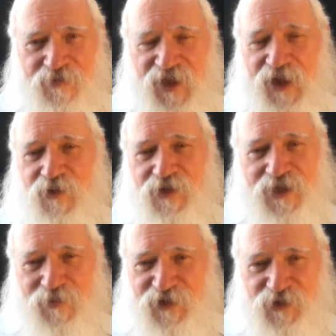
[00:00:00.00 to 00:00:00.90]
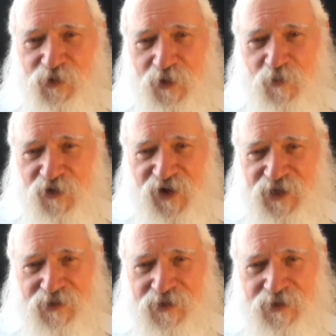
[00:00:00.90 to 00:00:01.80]
Now you claim it's your
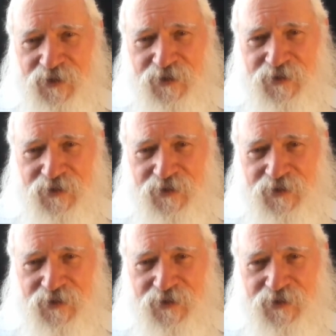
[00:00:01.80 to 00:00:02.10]
morality?